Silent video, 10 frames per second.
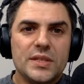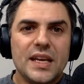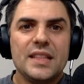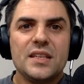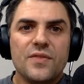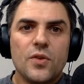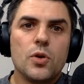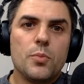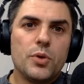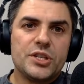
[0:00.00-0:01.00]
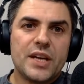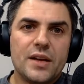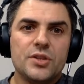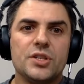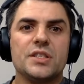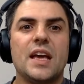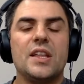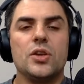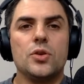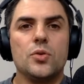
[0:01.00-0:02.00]
take these focal point challenges
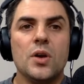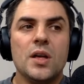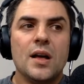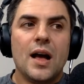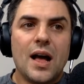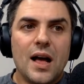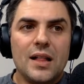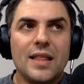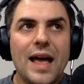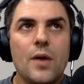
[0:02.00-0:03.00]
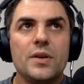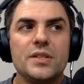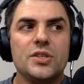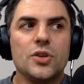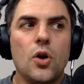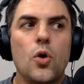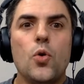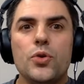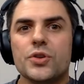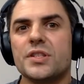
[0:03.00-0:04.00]
and you allow it to
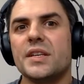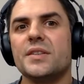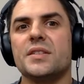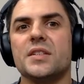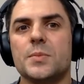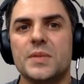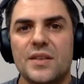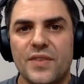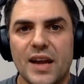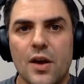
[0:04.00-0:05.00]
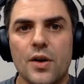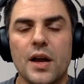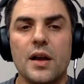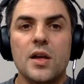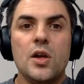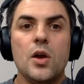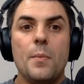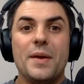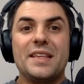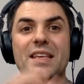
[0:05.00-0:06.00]
hone your skills in a specific area,
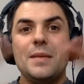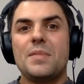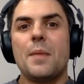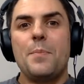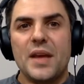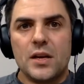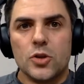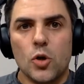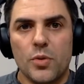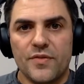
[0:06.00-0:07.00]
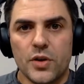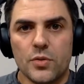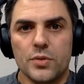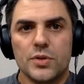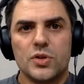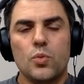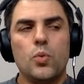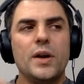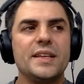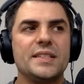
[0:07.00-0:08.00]
but keep that big global view. So,
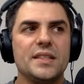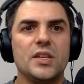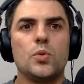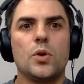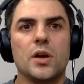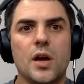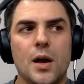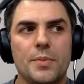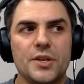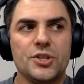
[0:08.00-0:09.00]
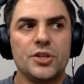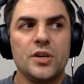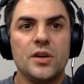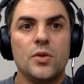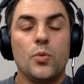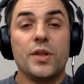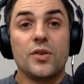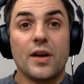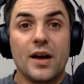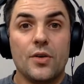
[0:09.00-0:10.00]
what is it that you want to accomplish with
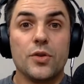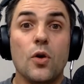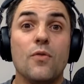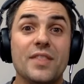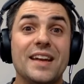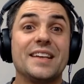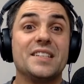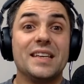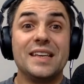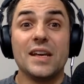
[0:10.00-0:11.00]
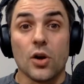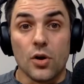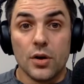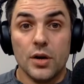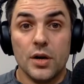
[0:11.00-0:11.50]
your health over the next year?